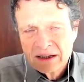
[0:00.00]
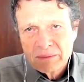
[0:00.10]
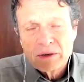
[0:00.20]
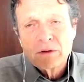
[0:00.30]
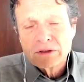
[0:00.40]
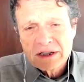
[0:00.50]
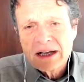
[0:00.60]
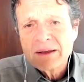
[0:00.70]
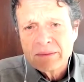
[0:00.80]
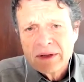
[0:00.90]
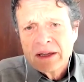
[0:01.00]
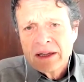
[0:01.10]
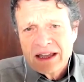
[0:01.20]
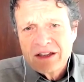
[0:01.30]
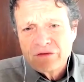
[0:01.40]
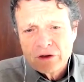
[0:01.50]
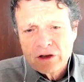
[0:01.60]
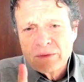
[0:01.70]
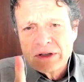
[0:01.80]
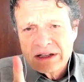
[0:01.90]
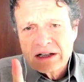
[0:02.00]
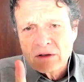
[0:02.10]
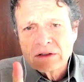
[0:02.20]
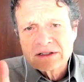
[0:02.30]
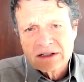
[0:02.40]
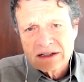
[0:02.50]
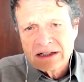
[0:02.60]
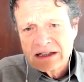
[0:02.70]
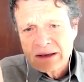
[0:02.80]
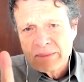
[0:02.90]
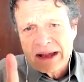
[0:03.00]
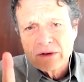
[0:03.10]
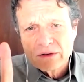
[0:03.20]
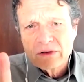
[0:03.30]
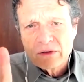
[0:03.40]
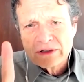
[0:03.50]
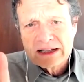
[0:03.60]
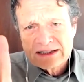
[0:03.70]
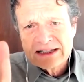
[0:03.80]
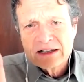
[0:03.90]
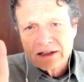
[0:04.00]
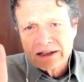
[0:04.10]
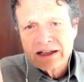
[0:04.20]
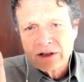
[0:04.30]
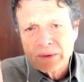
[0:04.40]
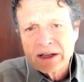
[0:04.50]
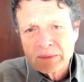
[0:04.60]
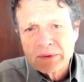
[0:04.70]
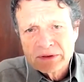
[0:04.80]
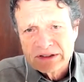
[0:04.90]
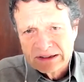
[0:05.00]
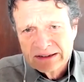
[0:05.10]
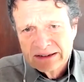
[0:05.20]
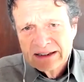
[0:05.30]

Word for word: but over time, if a community constantly depend on on that single heroic person,